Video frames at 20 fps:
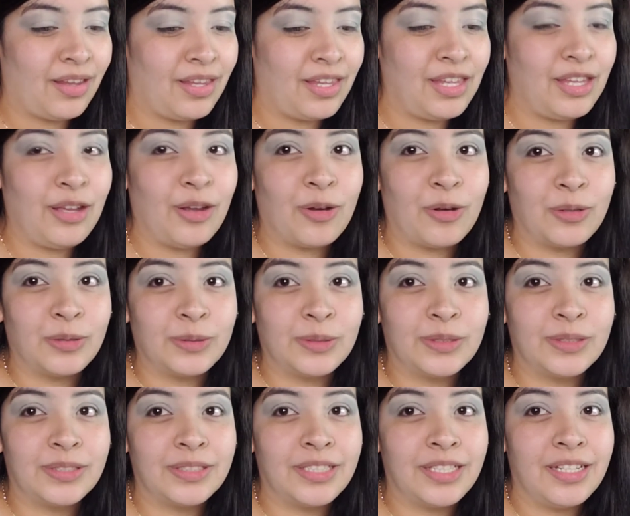He
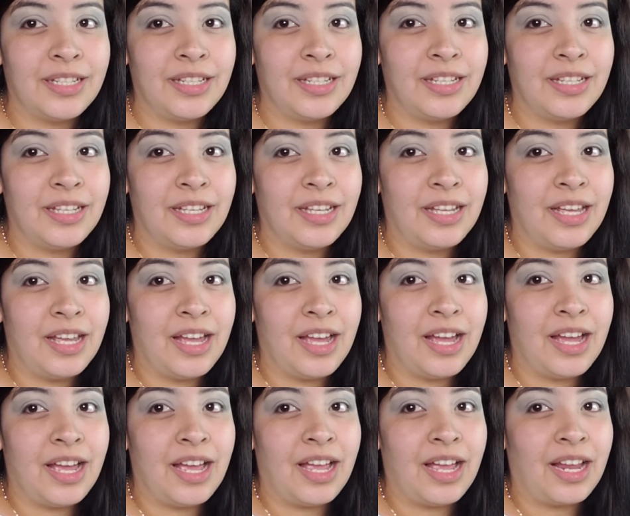goes,
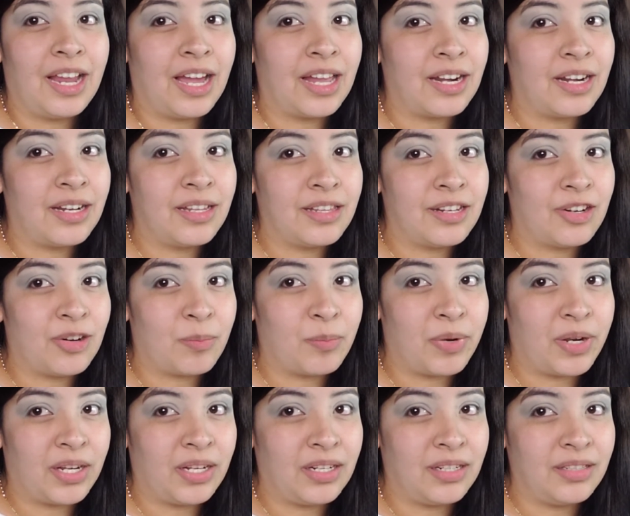"I got another girl
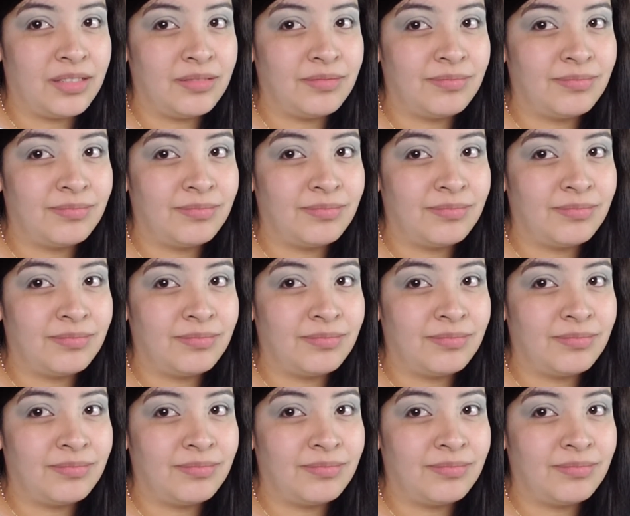pregnant."